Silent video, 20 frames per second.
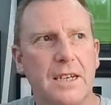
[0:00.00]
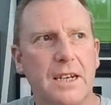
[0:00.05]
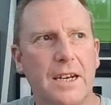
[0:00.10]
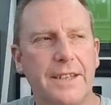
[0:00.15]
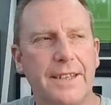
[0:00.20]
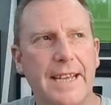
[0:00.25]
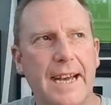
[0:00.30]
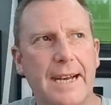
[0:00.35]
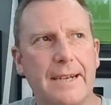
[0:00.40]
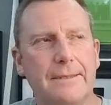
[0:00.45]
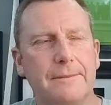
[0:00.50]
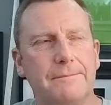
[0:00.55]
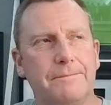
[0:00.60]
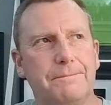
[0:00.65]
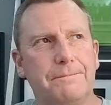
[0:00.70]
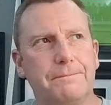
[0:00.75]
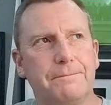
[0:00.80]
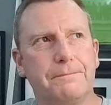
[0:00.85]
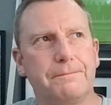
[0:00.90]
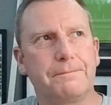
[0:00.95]
And
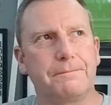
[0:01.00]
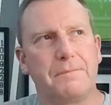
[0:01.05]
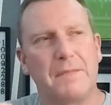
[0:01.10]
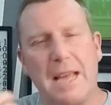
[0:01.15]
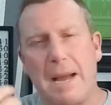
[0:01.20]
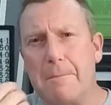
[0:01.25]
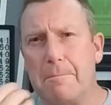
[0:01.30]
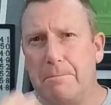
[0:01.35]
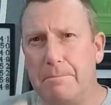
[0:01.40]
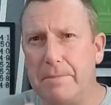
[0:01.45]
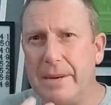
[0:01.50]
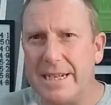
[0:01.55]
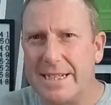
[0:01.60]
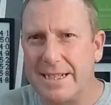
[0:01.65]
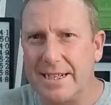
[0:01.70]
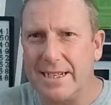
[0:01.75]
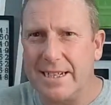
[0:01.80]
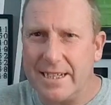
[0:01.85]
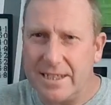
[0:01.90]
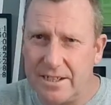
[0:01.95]
that
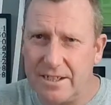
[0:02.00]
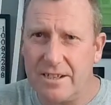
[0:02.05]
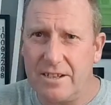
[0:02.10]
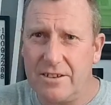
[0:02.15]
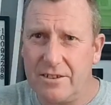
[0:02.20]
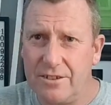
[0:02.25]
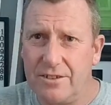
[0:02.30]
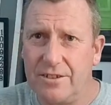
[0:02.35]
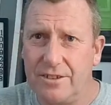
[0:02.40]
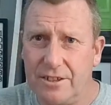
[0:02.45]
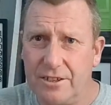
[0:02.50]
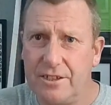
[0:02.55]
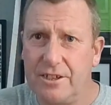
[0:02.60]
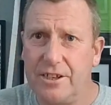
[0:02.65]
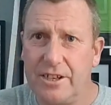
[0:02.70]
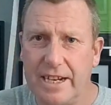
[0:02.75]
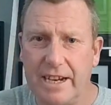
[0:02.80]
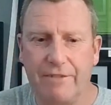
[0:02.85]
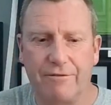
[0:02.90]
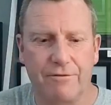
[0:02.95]
bitterness that
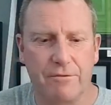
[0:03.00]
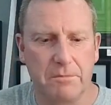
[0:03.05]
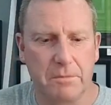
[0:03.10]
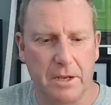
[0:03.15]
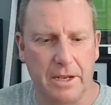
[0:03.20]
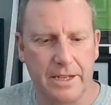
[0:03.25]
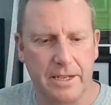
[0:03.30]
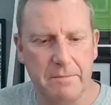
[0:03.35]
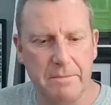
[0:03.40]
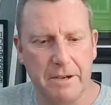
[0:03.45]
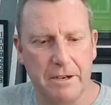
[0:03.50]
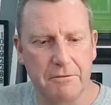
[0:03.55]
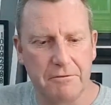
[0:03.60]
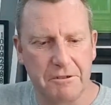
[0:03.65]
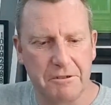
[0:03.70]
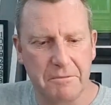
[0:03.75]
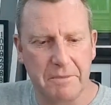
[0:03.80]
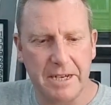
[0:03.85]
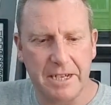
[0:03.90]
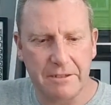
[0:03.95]
you get from like the
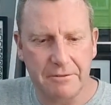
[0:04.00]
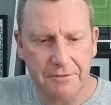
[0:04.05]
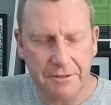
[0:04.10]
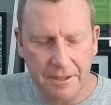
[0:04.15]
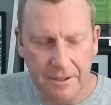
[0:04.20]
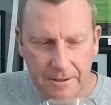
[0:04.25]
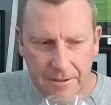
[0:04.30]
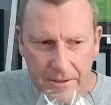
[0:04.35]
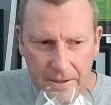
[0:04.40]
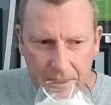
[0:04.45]
Belgium ales.